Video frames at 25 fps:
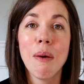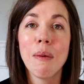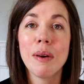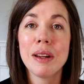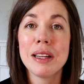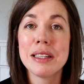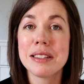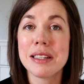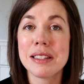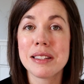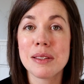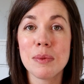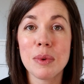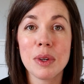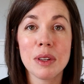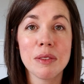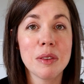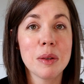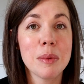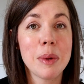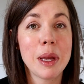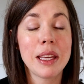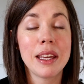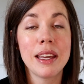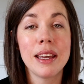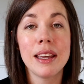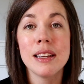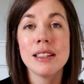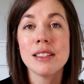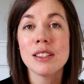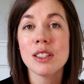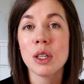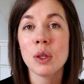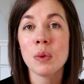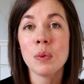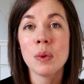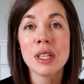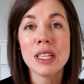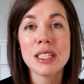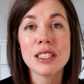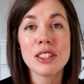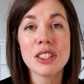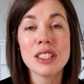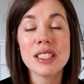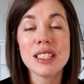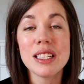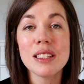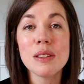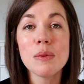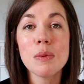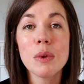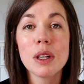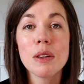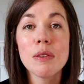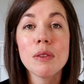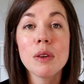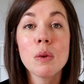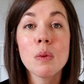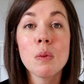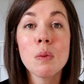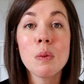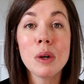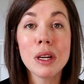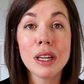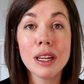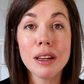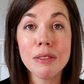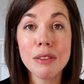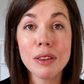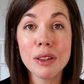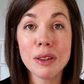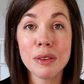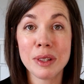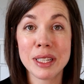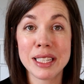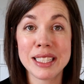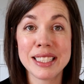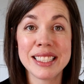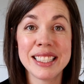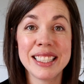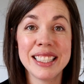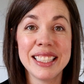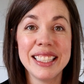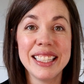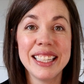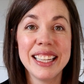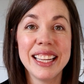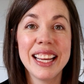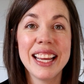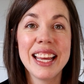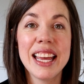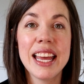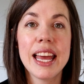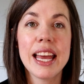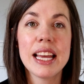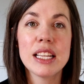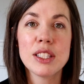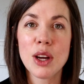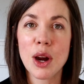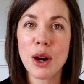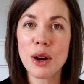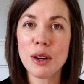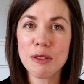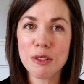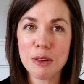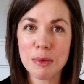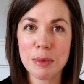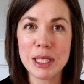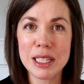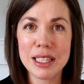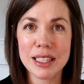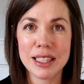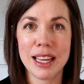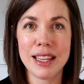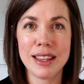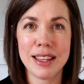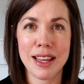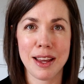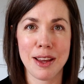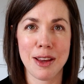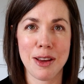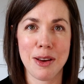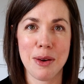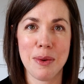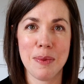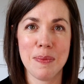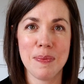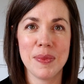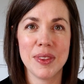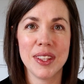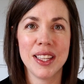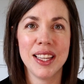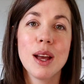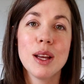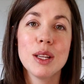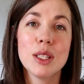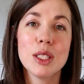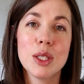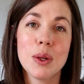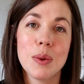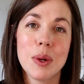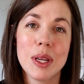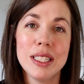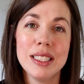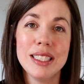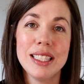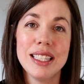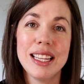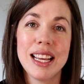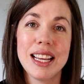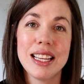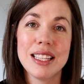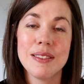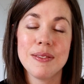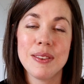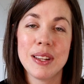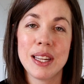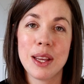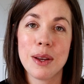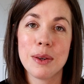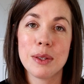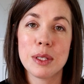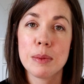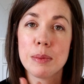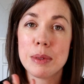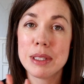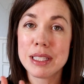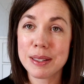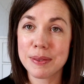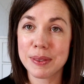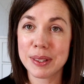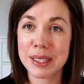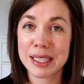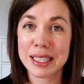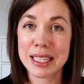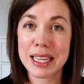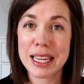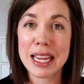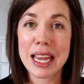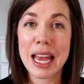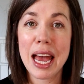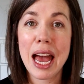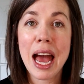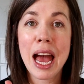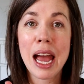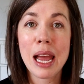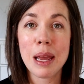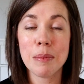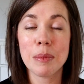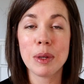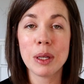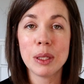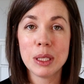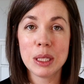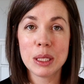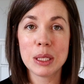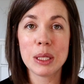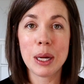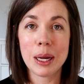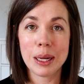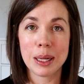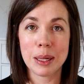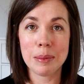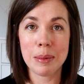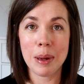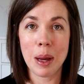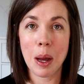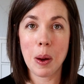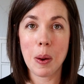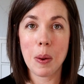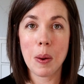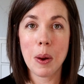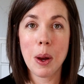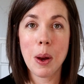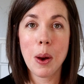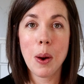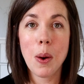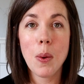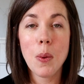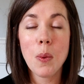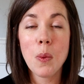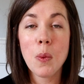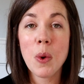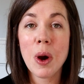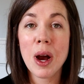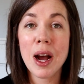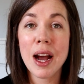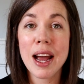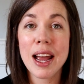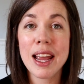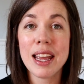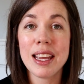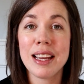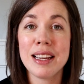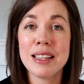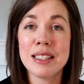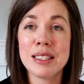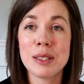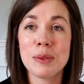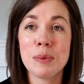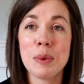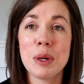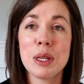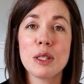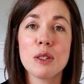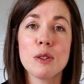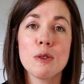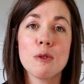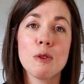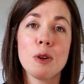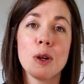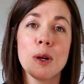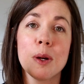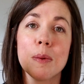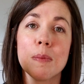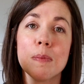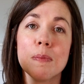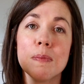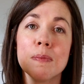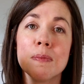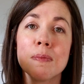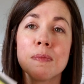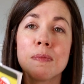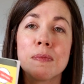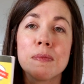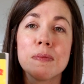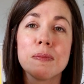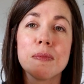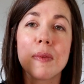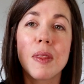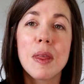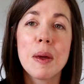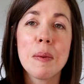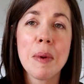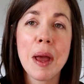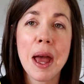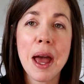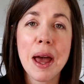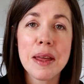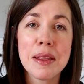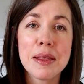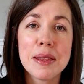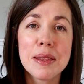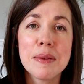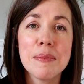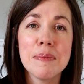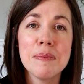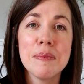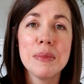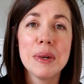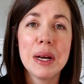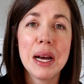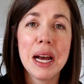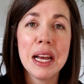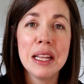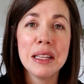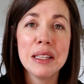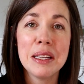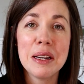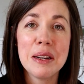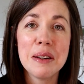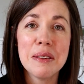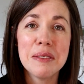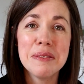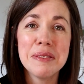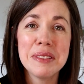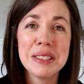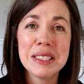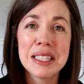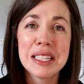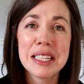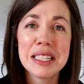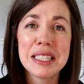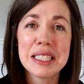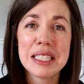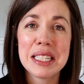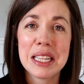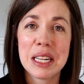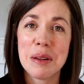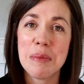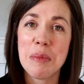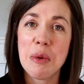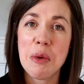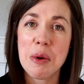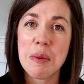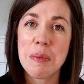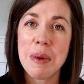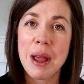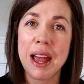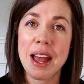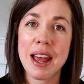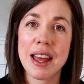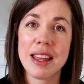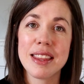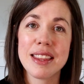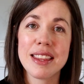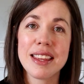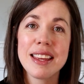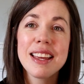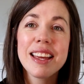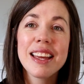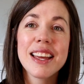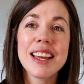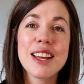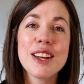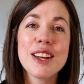when it doesn't work for my kids, or when it just doesn't work for whatever reason, it's hard for me to let that go. So in today's video specifically, I am going to talk about why I switched from the math I loved, Singapore math,